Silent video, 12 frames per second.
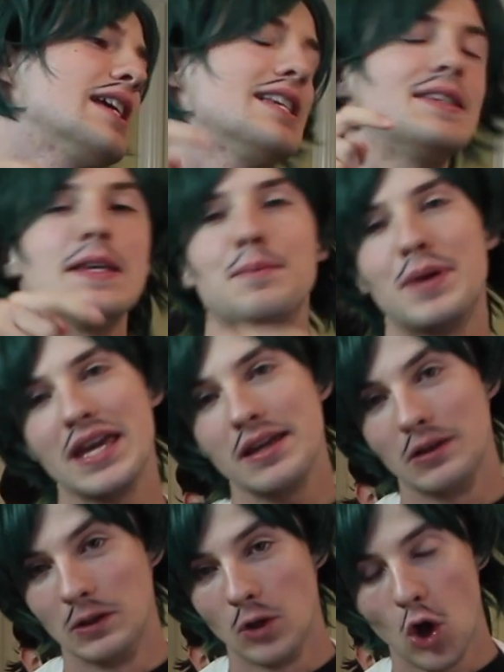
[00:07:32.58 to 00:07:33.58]
easy
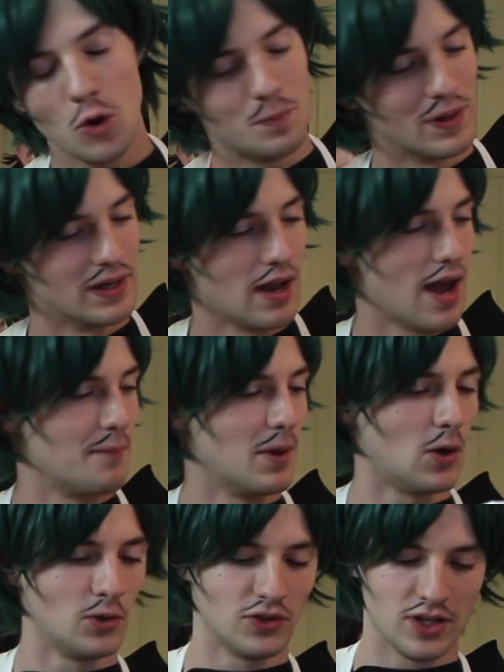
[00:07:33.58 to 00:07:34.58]
peel open
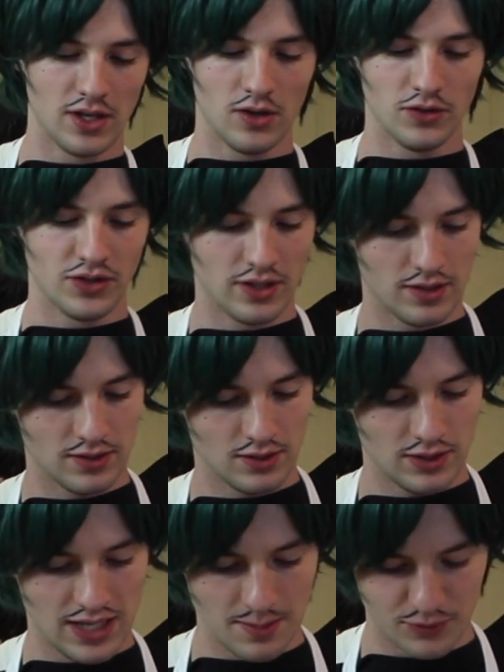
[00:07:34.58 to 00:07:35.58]
on the
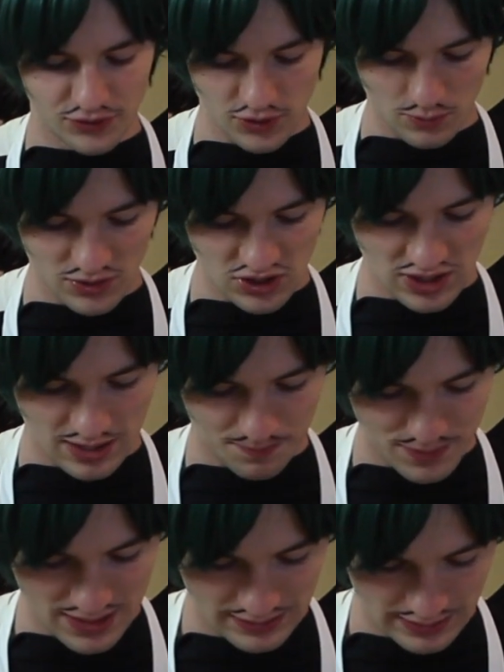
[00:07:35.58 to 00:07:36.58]
label, so we're just gonna
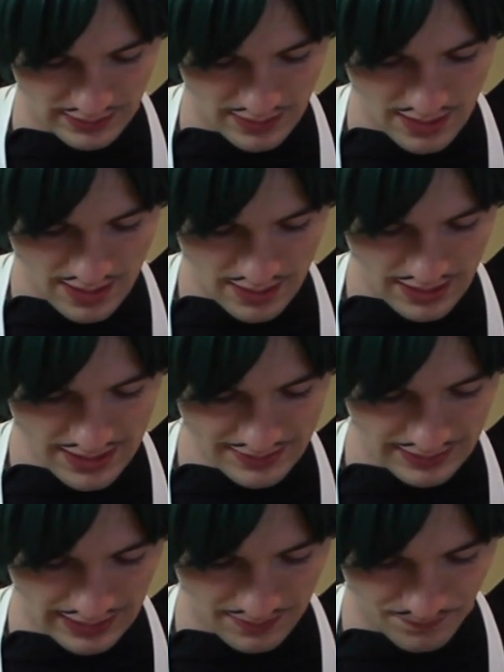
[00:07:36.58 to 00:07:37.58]
peel it
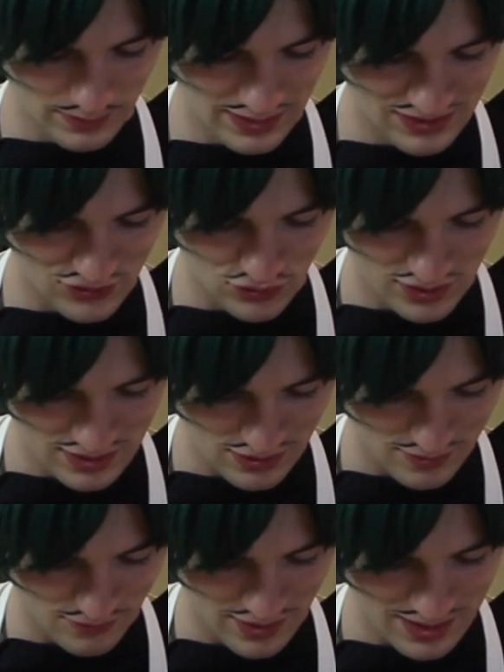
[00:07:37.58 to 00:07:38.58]
easily with just
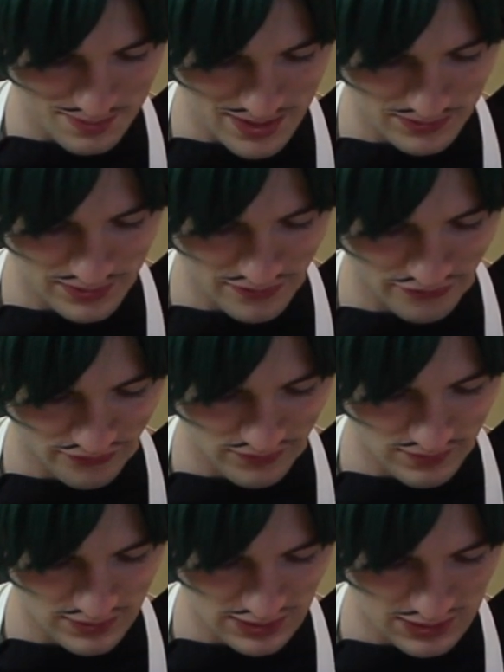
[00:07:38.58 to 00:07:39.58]
the right amount of
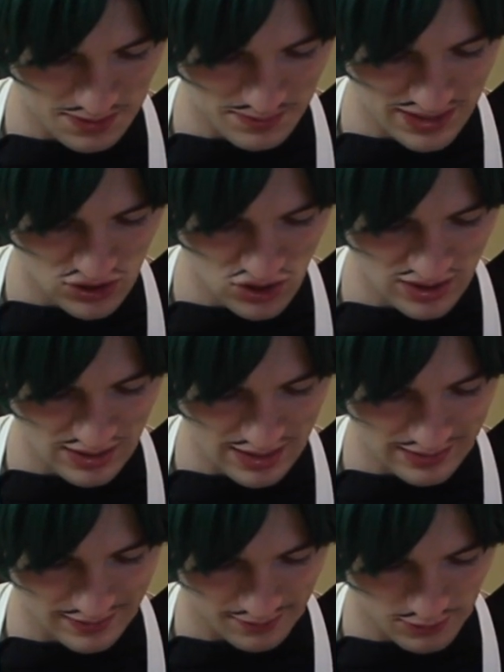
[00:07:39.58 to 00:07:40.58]
determination
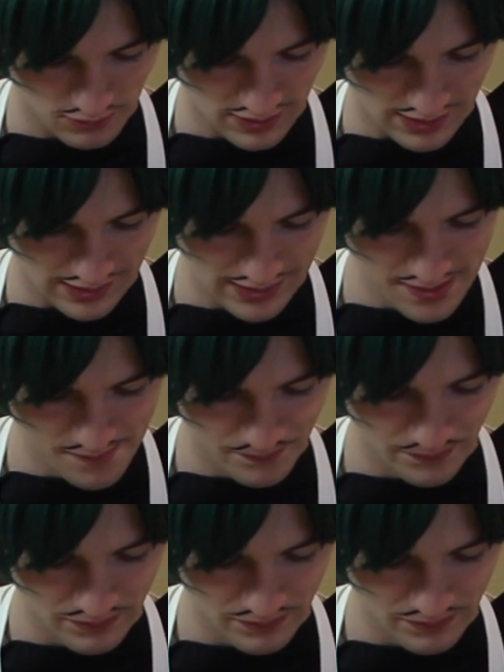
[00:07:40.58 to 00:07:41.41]
and a good eye.